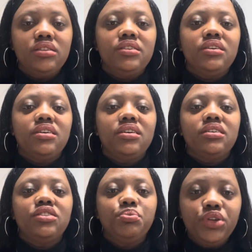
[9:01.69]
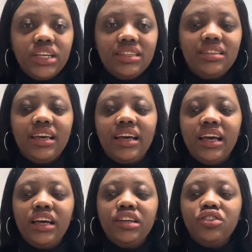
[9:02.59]
the spring intake,
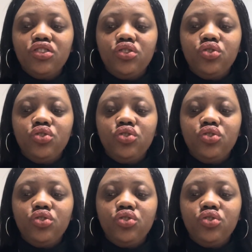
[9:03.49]
just to